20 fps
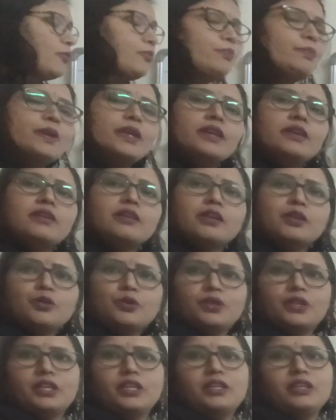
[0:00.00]
bigger
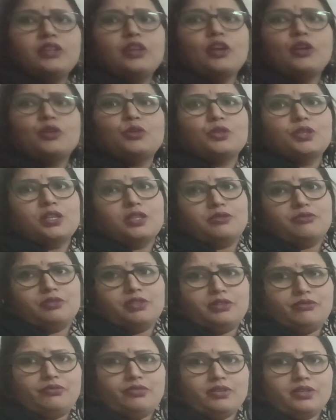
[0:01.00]
unit you have to
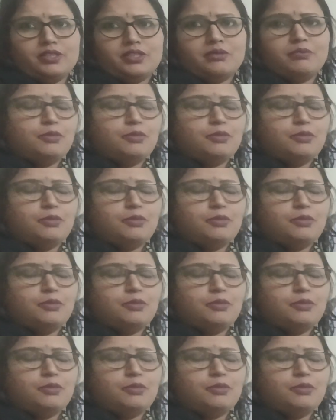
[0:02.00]
convert first,